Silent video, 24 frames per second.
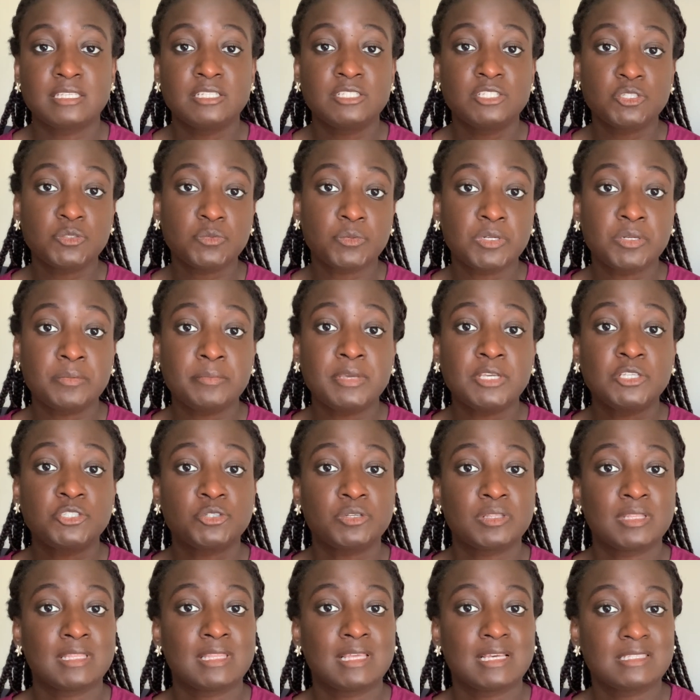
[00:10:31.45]
They just want to make
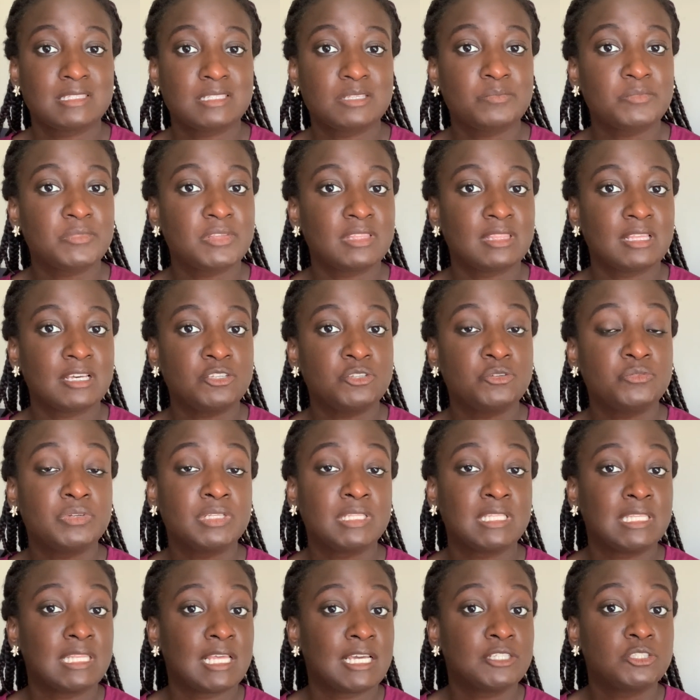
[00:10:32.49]
sure that that's something that you
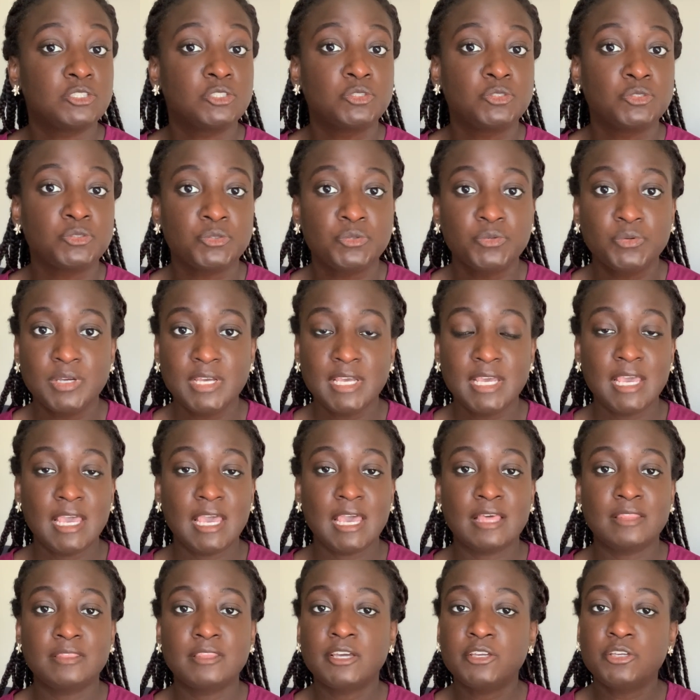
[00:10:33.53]
really like to do,
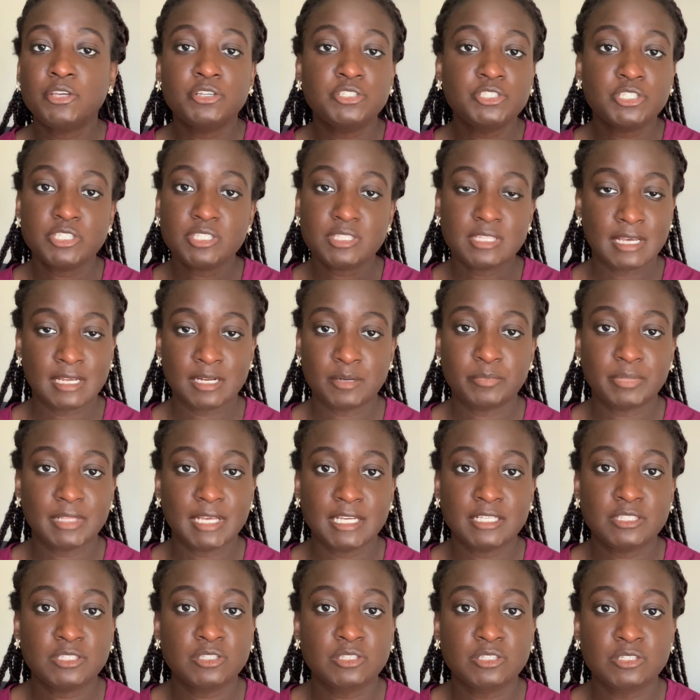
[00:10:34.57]
and that you're just not
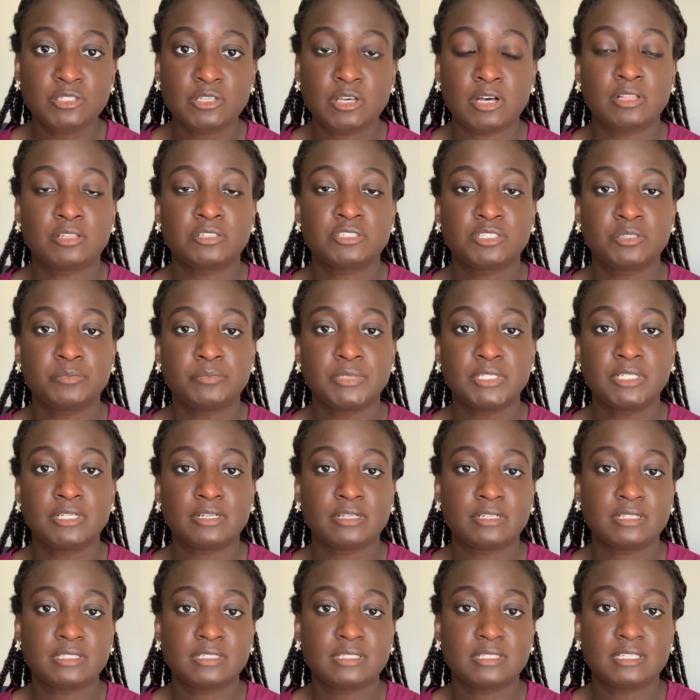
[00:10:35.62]
applying to the scholarship
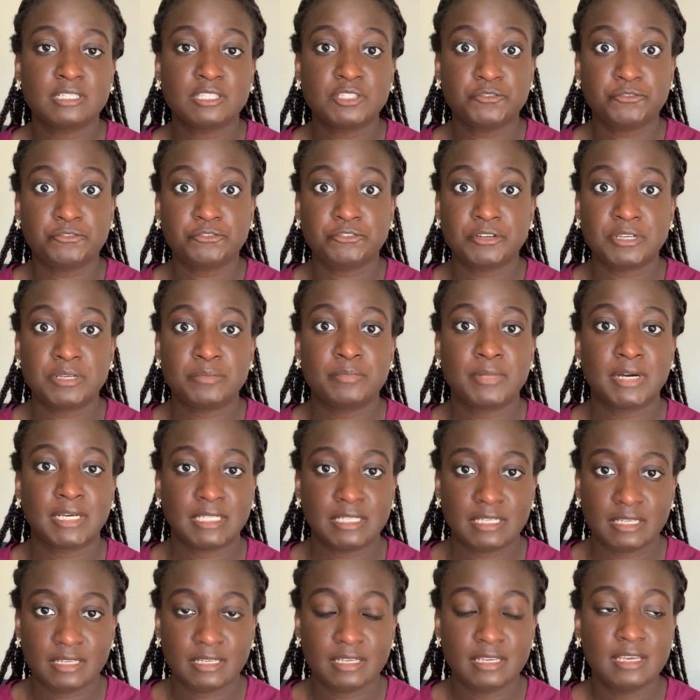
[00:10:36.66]
because it's free
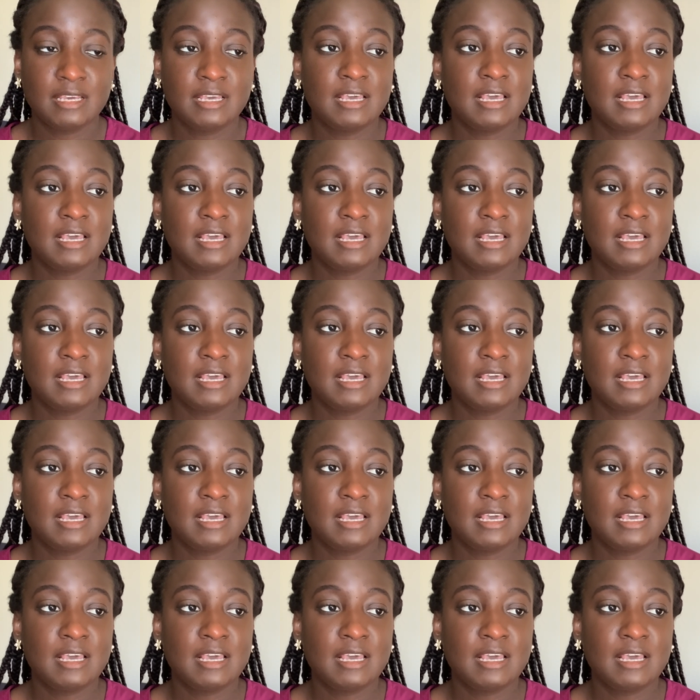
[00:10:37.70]
money.